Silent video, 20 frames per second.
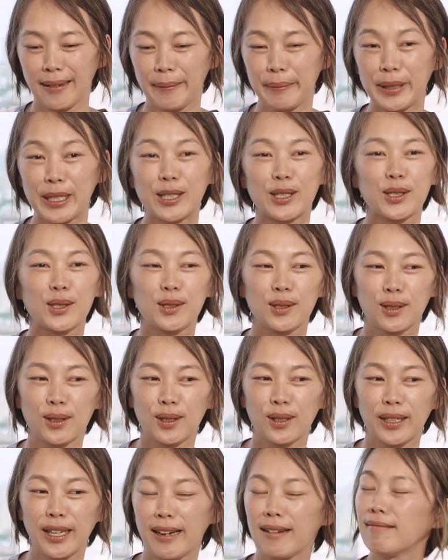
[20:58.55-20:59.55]
because
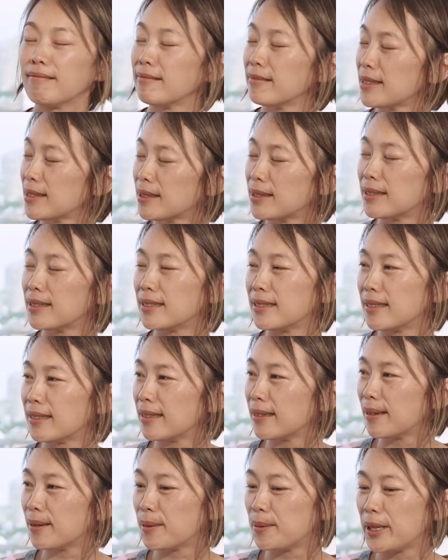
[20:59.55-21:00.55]

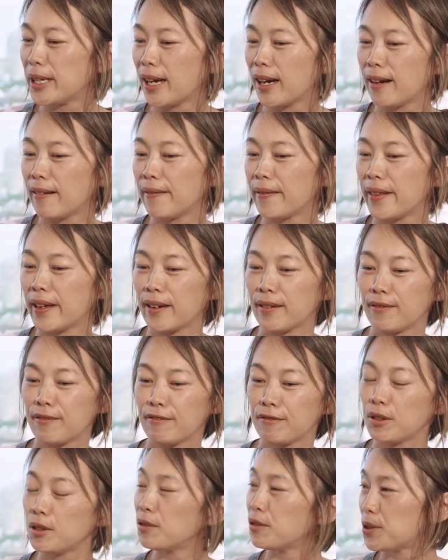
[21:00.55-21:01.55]
we have their
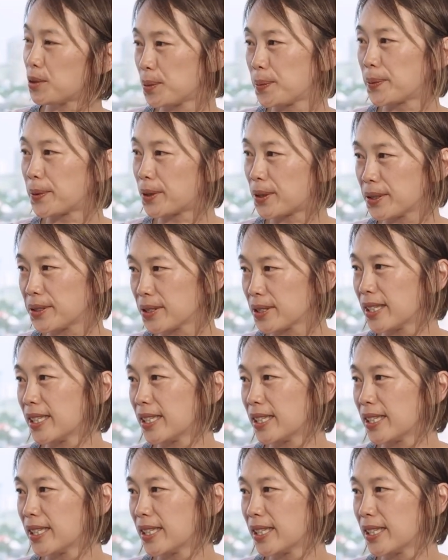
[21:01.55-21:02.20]
full support.